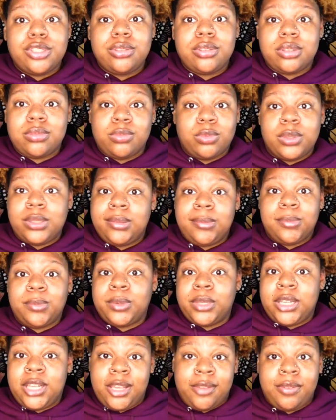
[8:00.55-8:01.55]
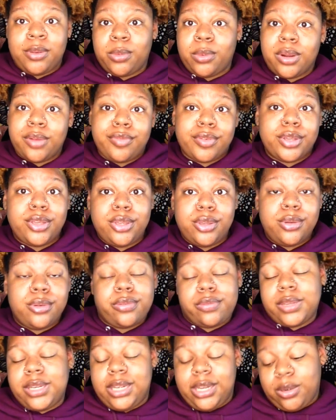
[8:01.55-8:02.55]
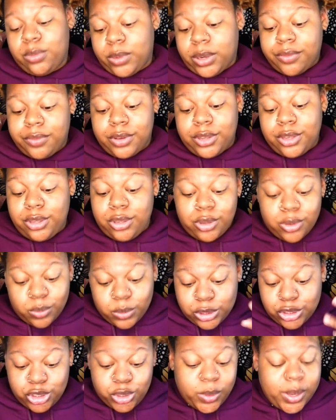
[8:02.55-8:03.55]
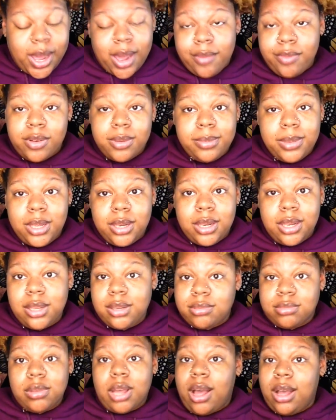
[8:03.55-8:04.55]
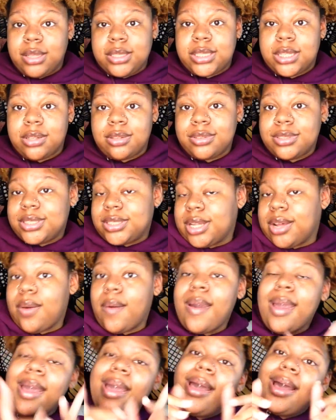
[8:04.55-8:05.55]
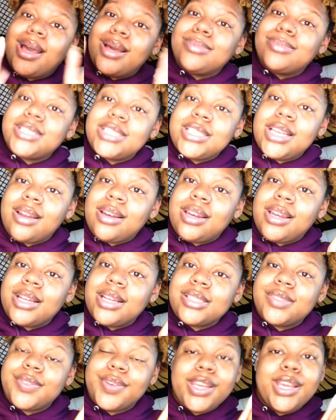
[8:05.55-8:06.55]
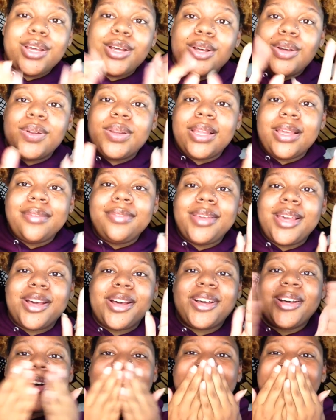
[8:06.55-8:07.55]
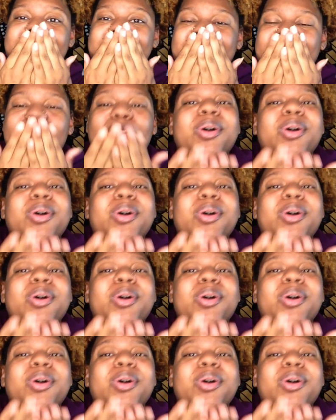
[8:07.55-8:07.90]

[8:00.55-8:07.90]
it worked for you, if it didn't work for you, or what you got from it also. So I'm gonna see you on the next video. Love y'all.